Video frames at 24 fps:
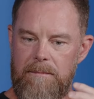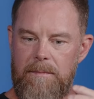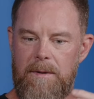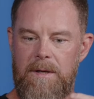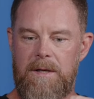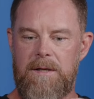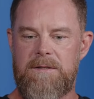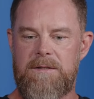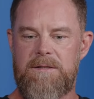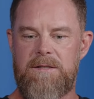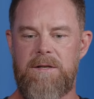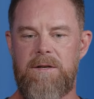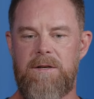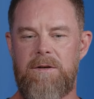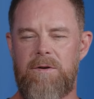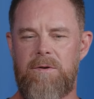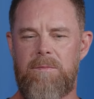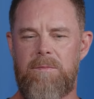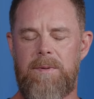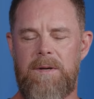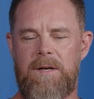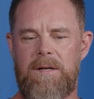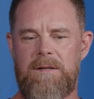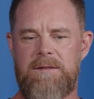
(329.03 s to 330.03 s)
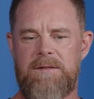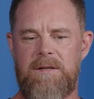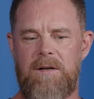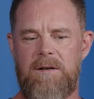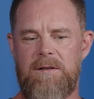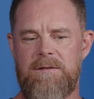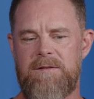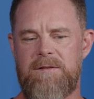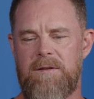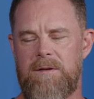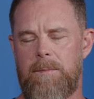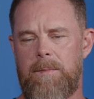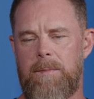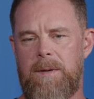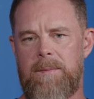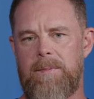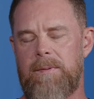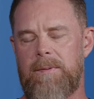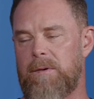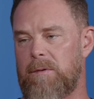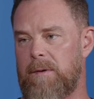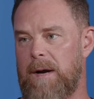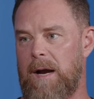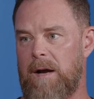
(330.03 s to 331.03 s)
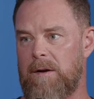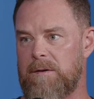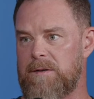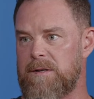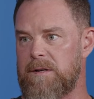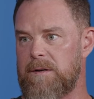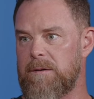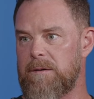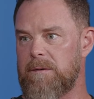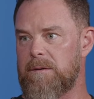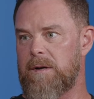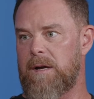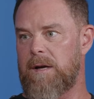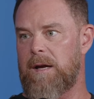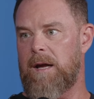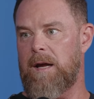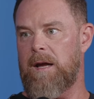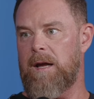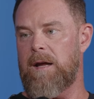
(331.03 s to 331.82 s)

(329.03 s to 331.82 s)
but it's you, but it's also the people around you mm.